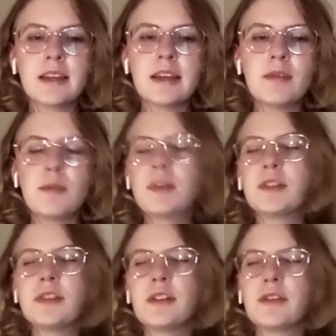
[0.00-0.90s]
even when
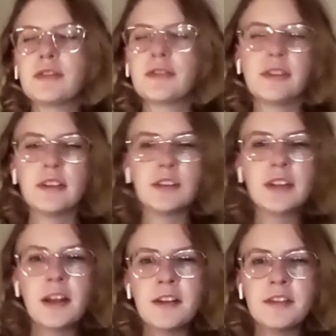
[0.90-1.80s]
you don't feel
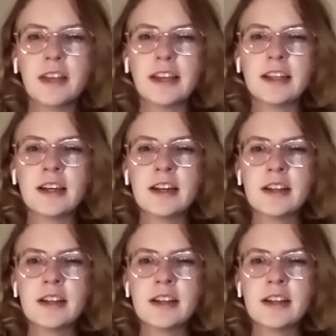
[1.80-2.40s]
love, like,